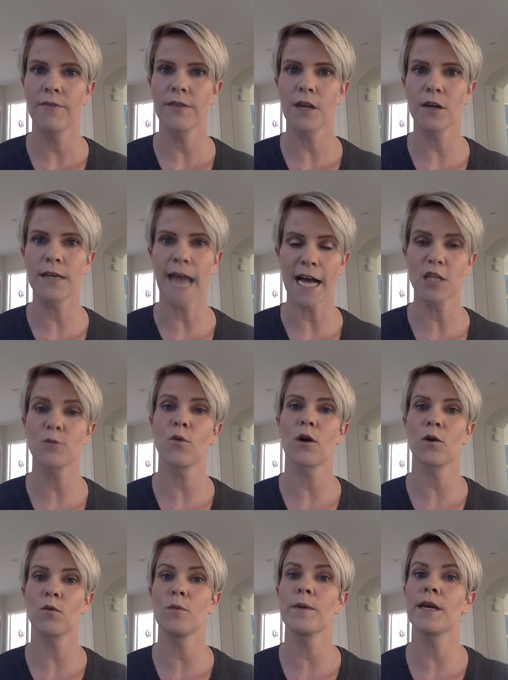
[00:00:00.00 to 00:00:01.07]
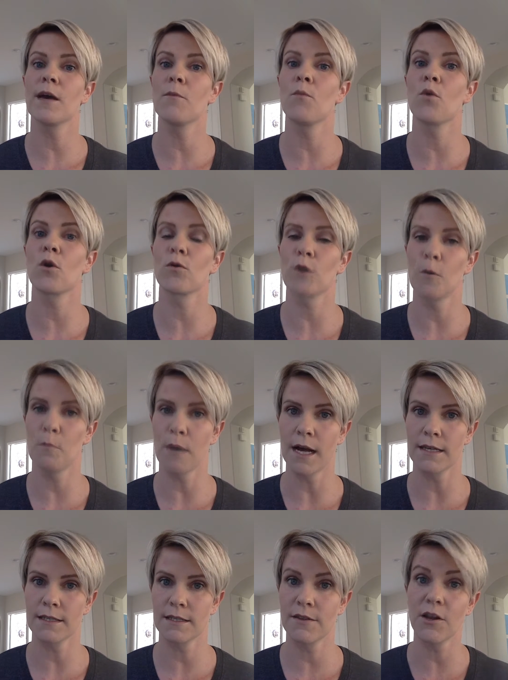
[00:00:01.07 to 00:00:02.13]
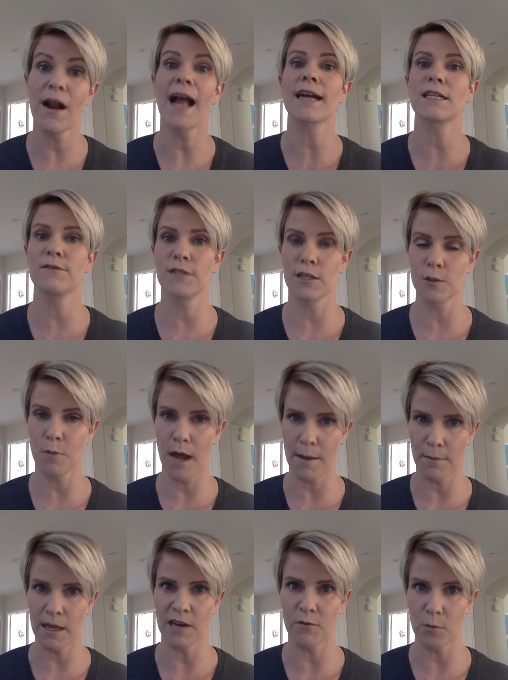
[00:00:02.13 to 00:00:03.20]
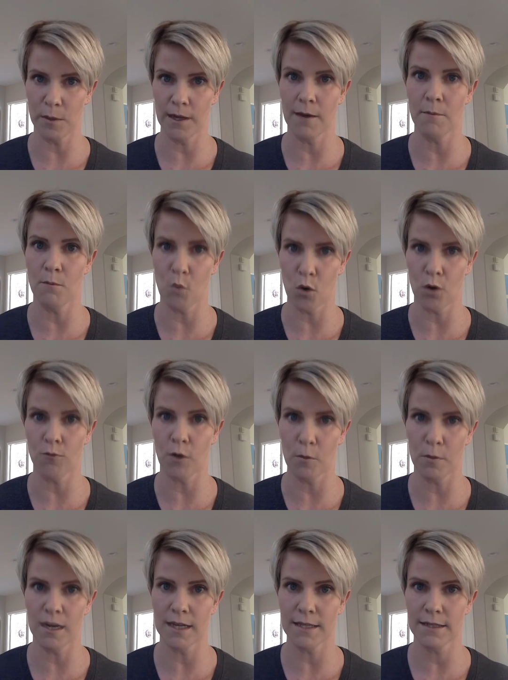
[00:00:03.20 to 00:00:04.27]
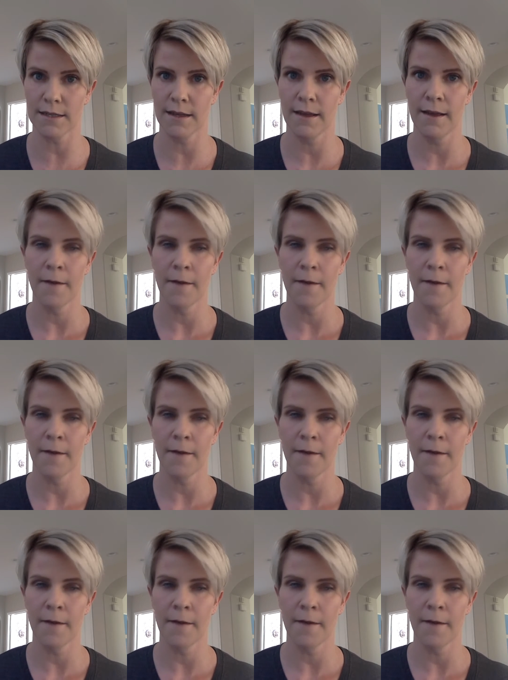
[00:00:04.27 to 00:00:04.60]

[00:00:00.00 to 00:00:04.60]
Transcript: their dashboard will become more robust. Their active sales pipeline will become more robust.